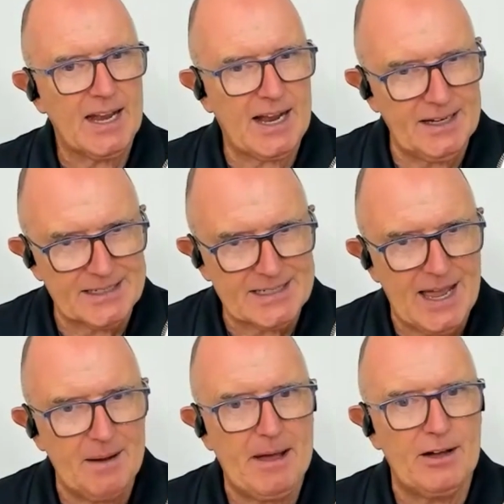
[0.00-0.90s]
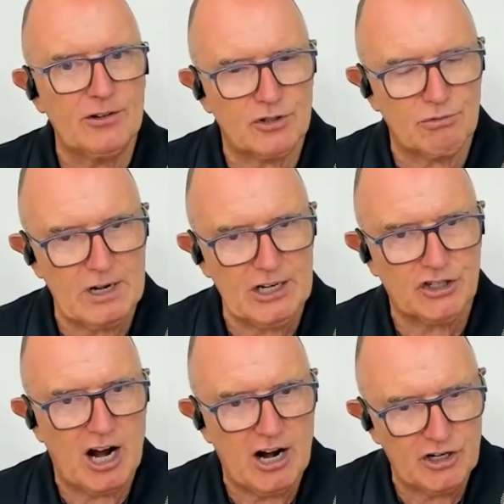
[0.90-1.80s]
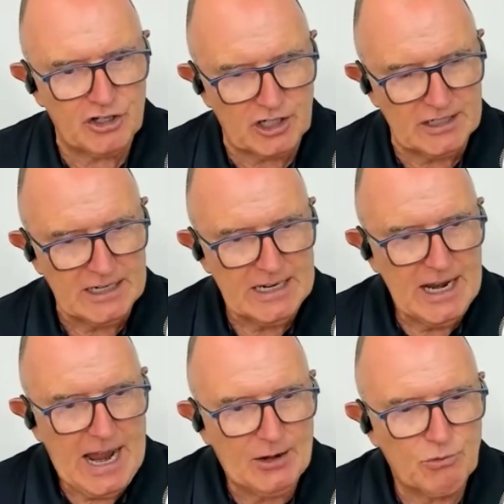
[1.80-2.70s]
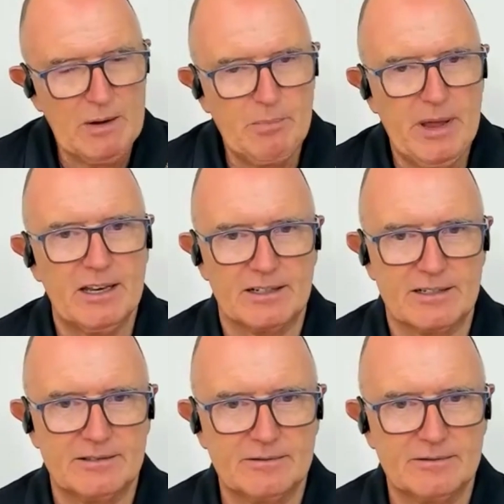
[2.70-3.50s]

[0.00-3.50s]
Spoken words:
kind of time out to recharge and rebuild?